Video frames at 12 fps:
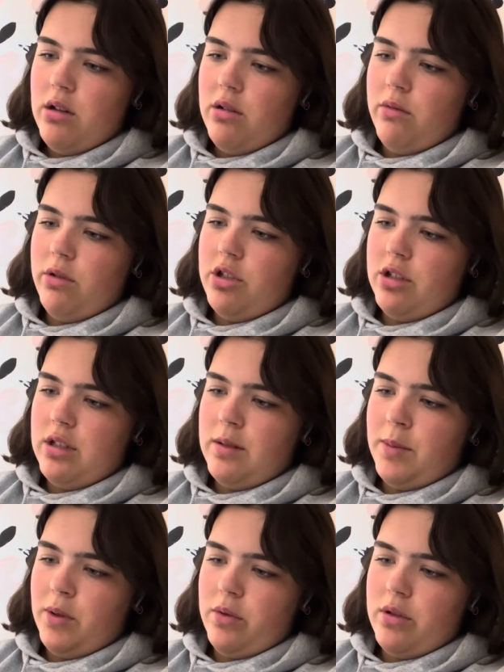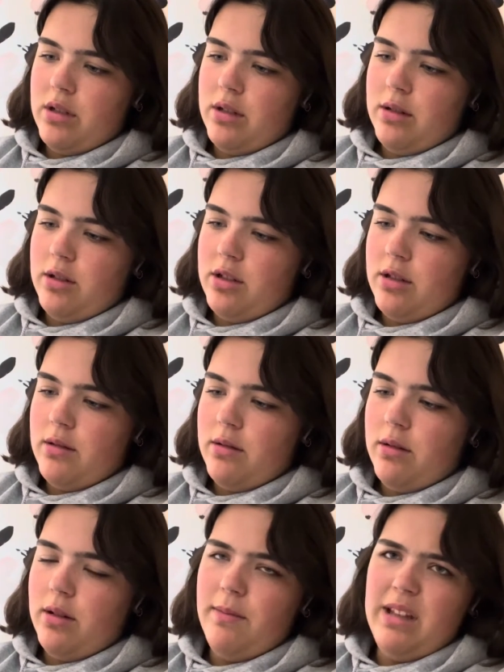which is supposed to
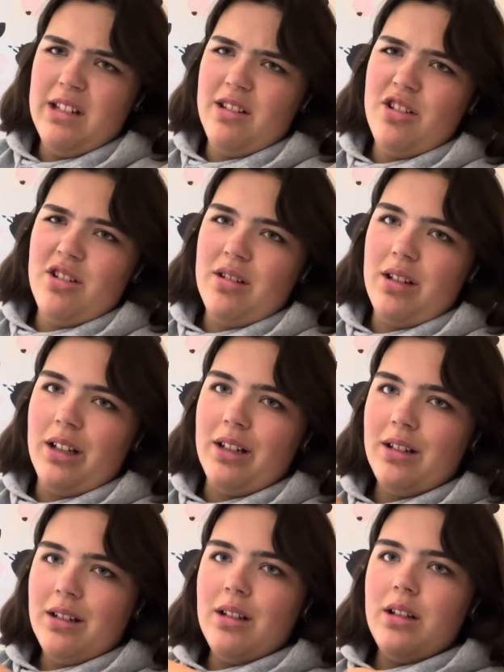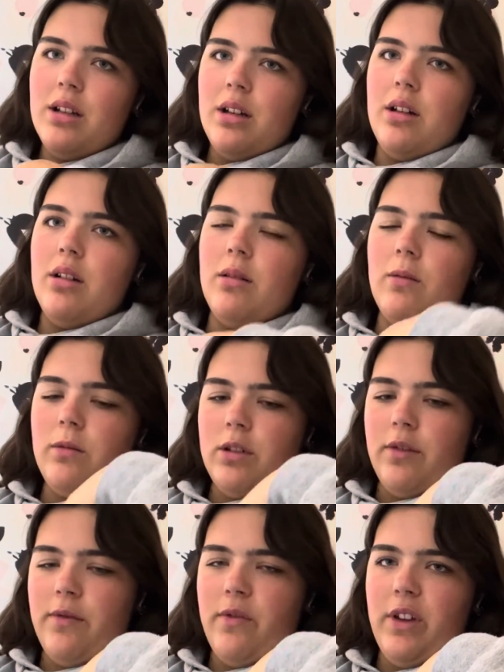it means just like to
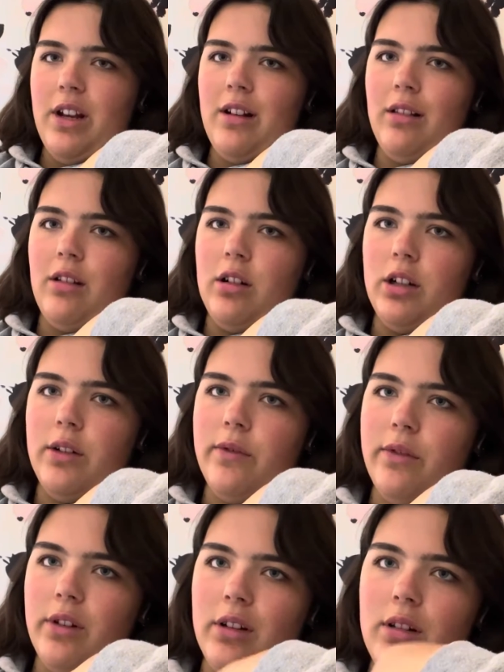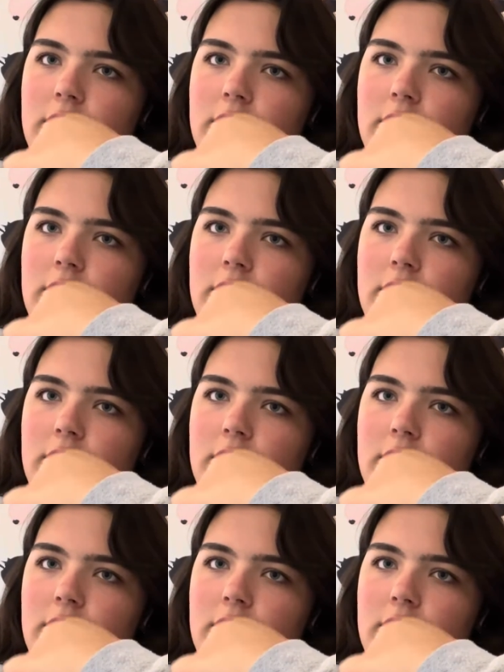fit along your front.